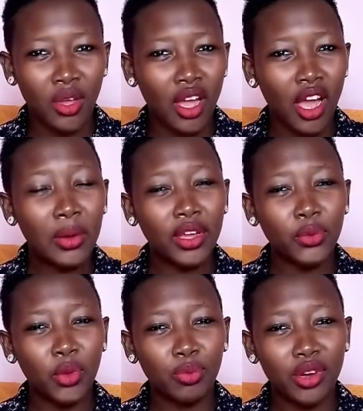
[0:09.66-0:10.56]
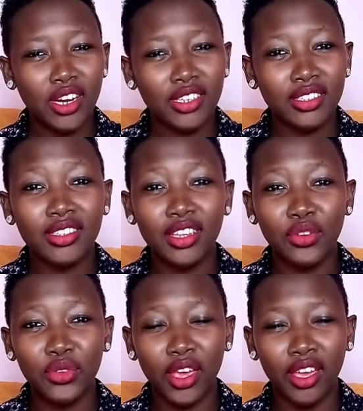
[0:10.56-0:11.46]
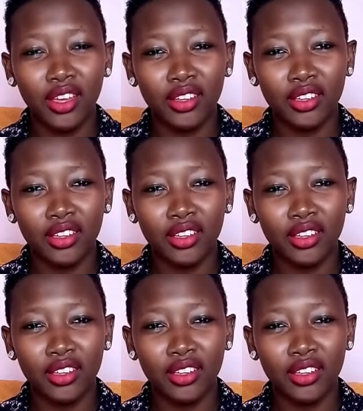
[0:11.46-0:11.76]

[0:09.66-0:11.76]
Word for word: How can we practice self care?